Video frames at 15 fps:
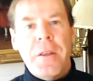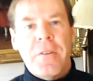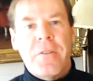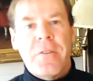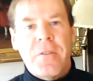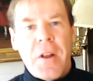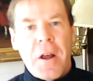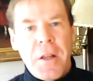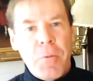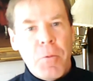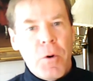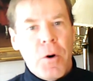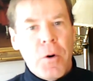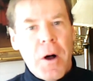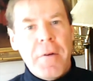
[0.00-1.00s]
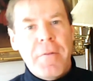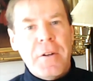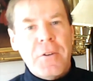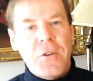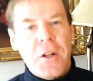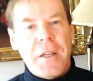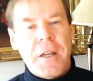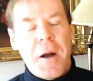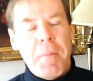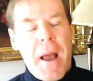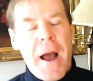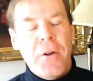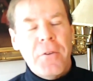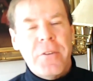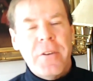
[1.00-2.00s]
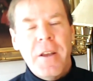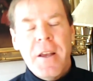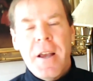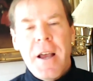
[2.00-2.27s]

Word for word: this study will eventually come out.